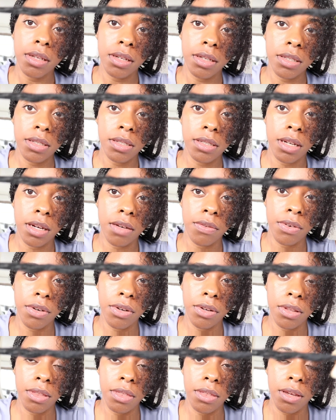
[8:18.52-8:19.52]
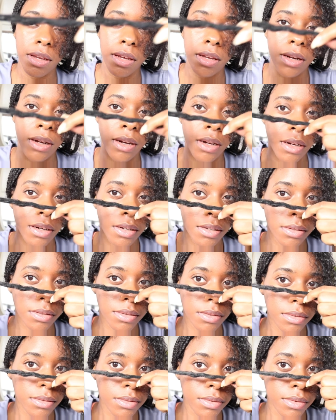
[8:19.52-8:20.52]
It's not very thick at all,
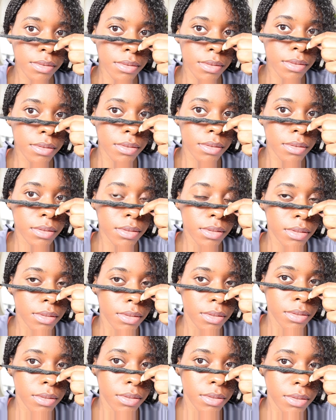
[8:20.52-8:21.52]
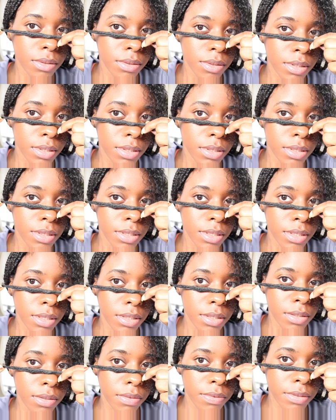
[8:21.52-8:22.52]
so you can see the
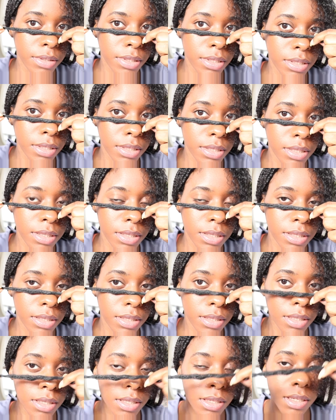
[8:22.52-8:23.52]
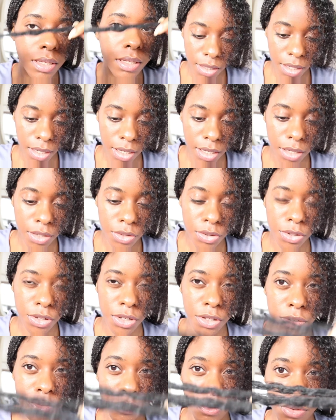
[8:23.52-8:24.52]
difference. And you're
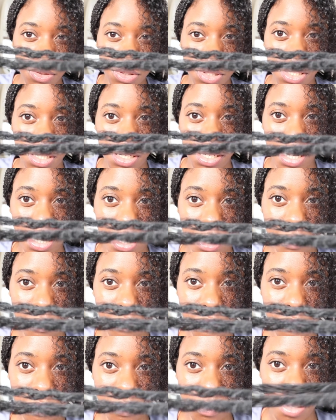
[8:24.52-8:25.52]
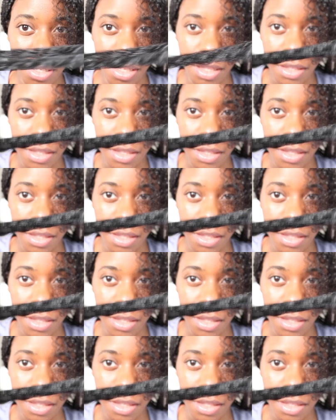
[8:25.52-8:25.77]
gonna fold it in half, like